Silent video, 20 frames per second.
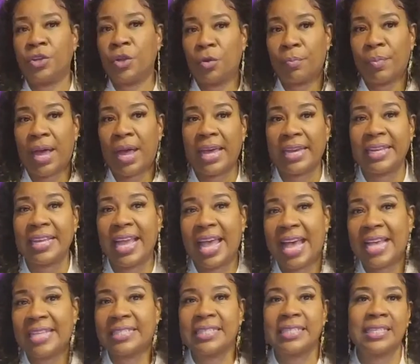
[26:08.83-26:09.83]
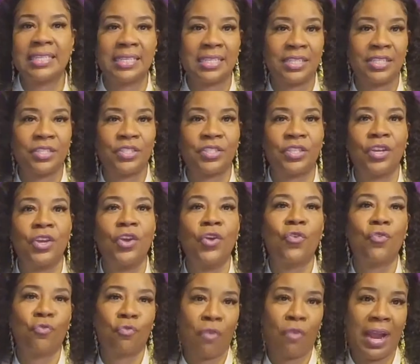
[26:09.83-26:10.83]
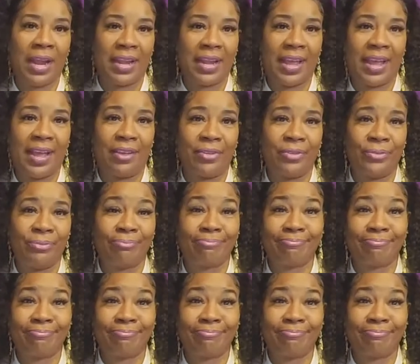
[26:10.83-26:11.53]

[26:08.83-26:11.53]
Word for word: your body as it is right now